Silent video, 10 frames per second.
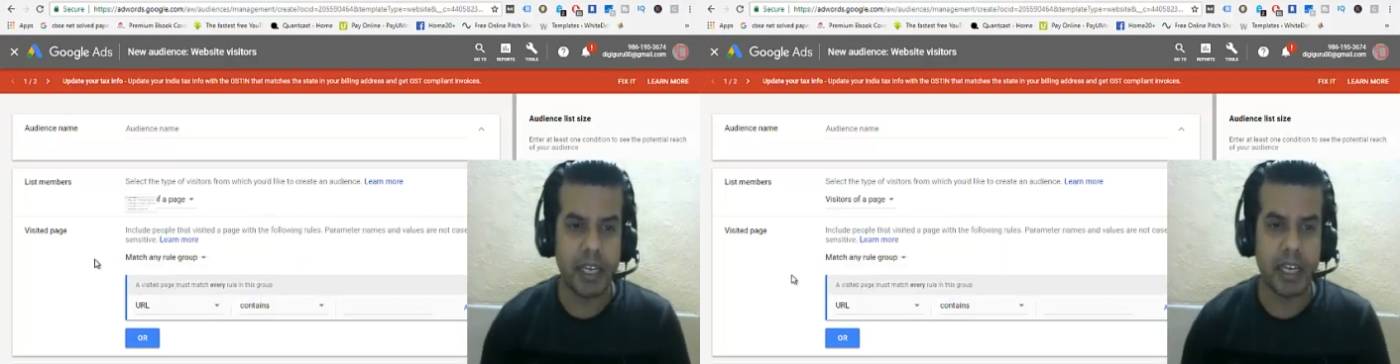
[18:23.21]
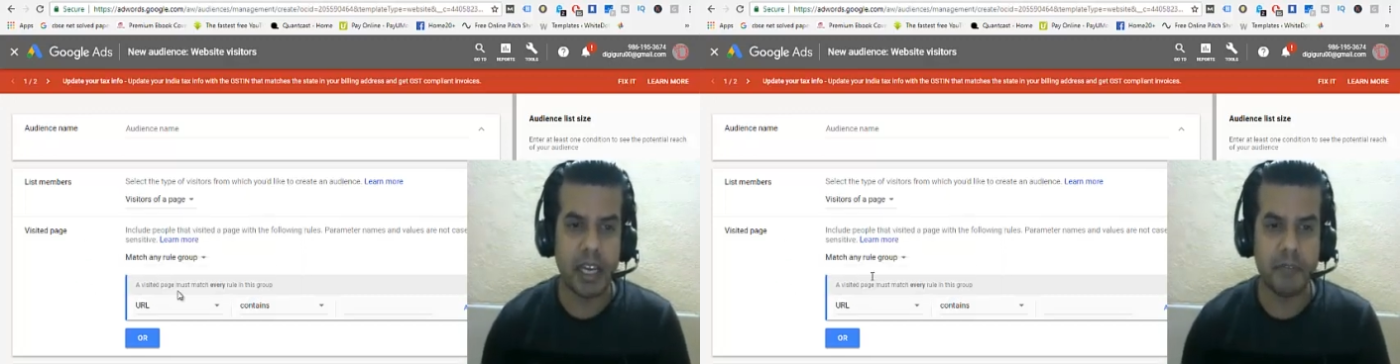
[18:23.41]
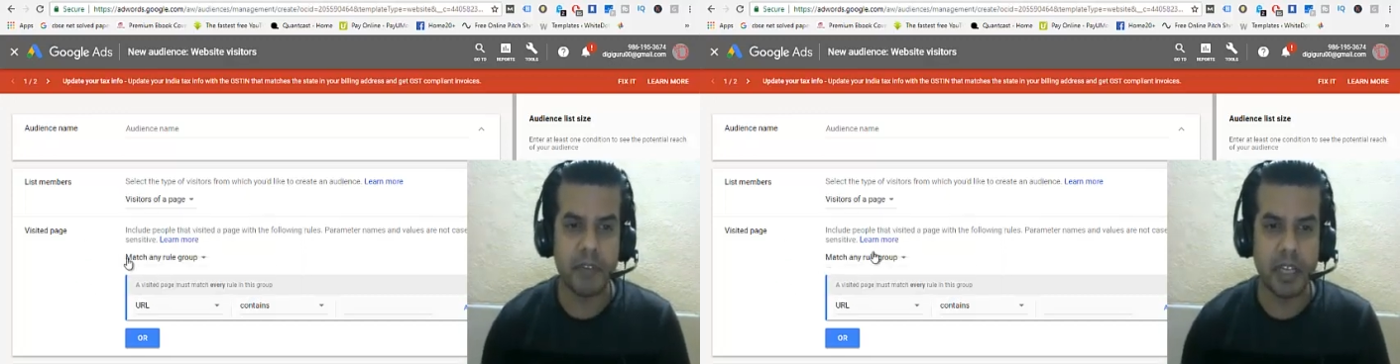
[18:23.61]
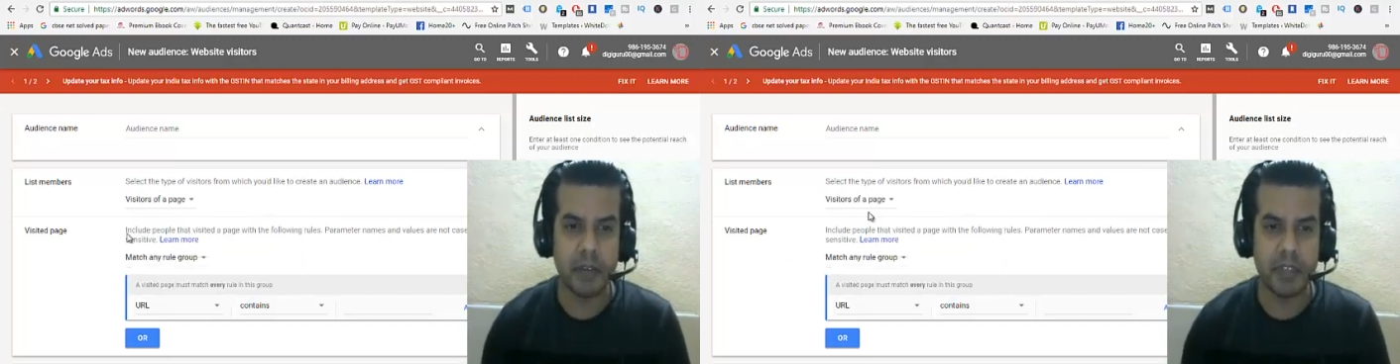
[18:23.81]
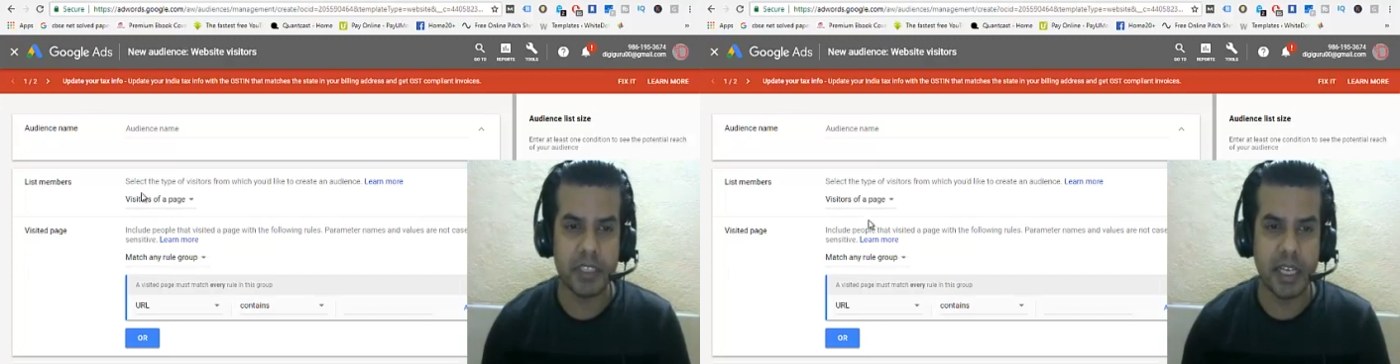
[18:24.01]
And
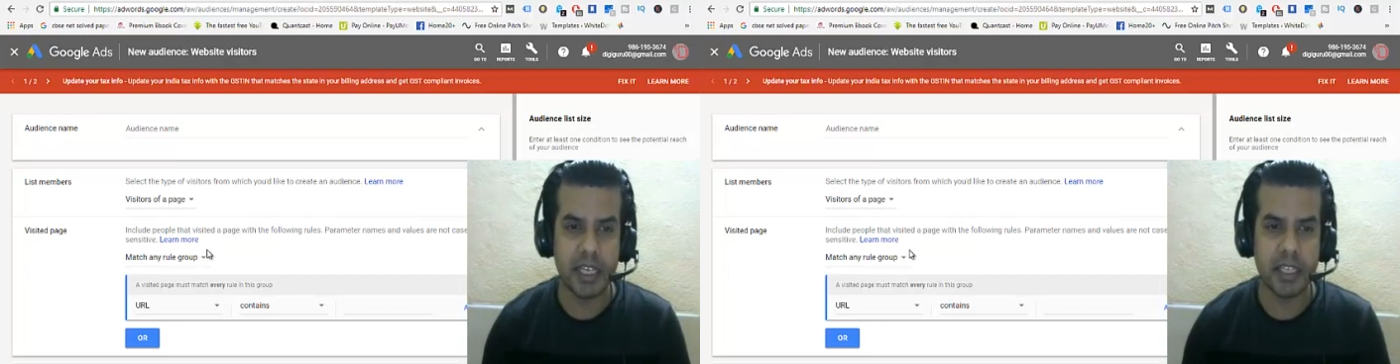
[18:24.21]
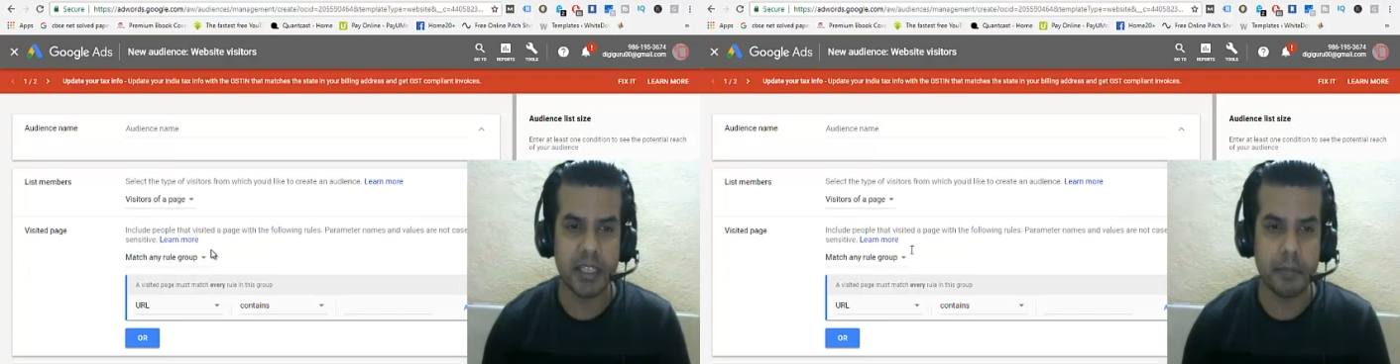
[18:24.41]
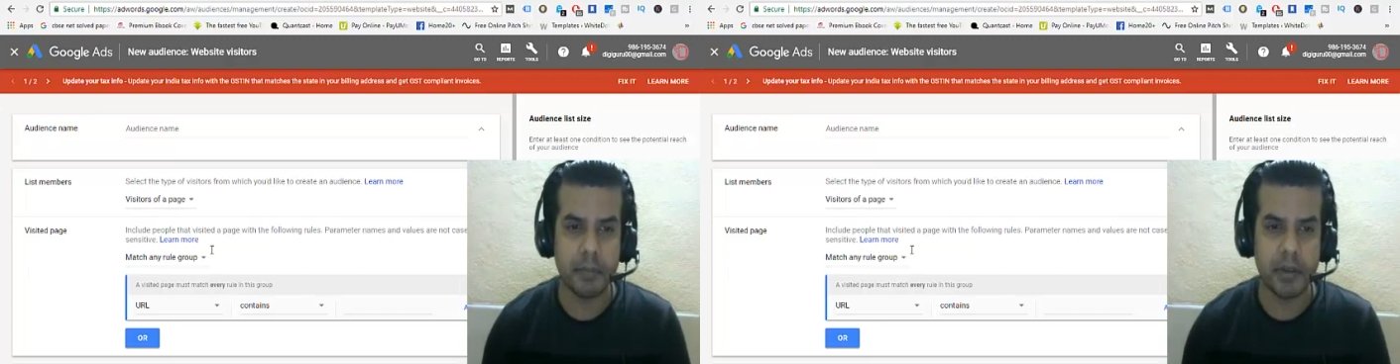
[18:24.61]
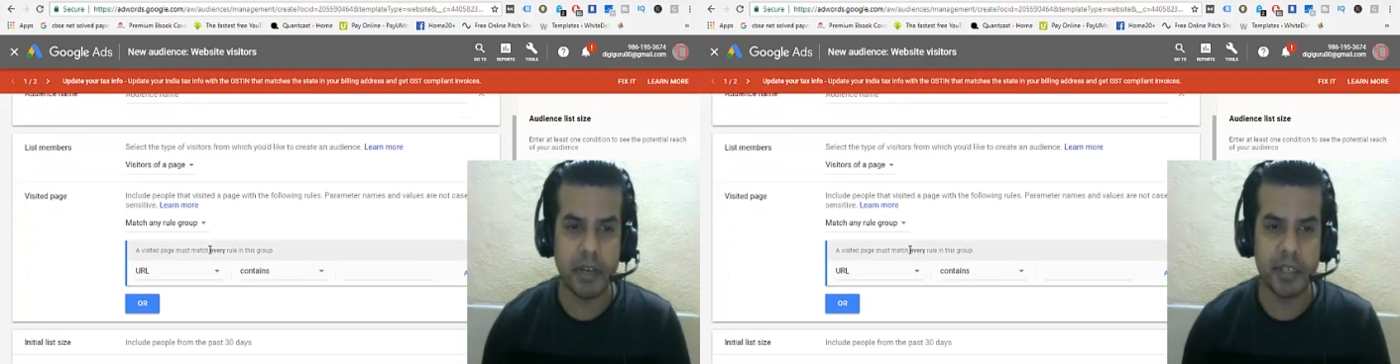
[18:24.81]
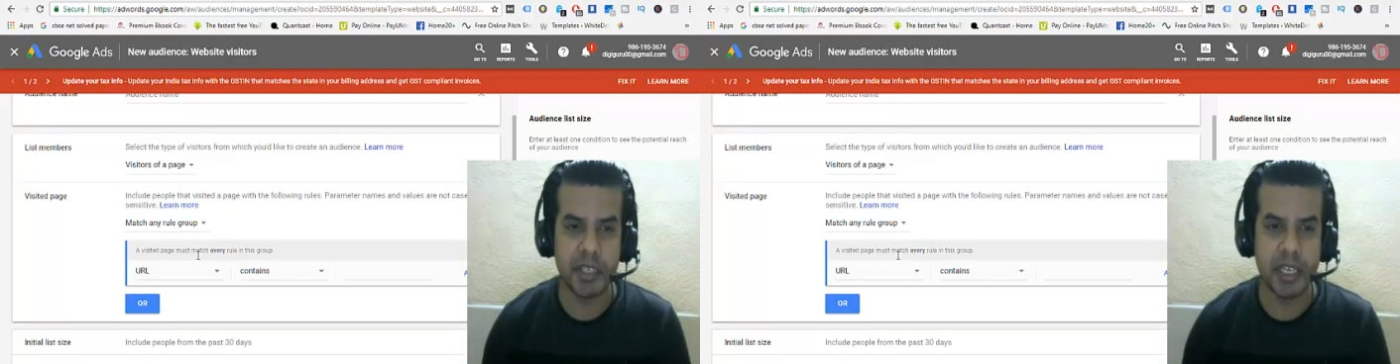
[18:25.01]
after selecting the
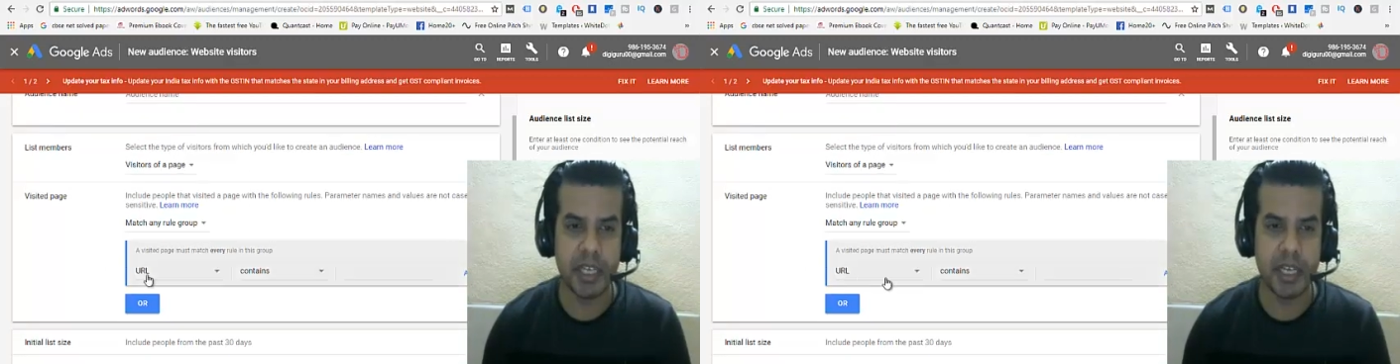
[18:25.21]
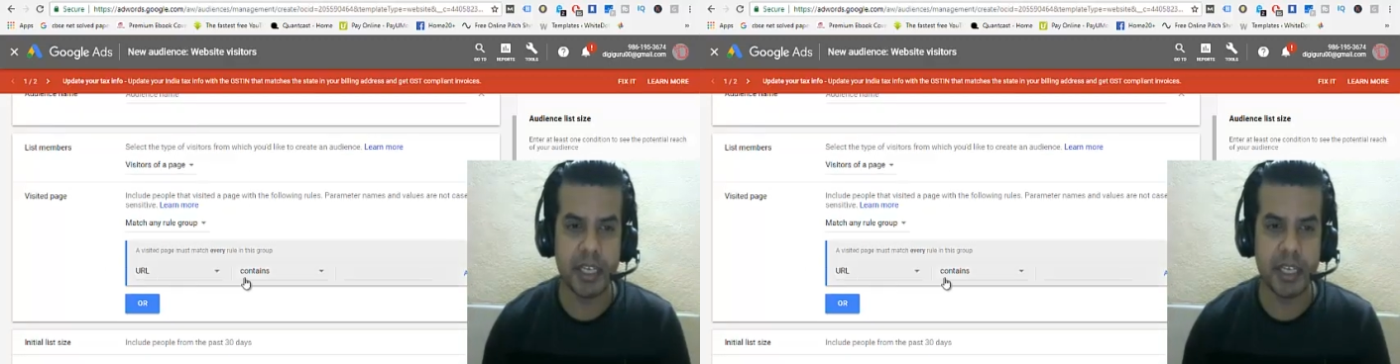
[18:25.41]
criteria,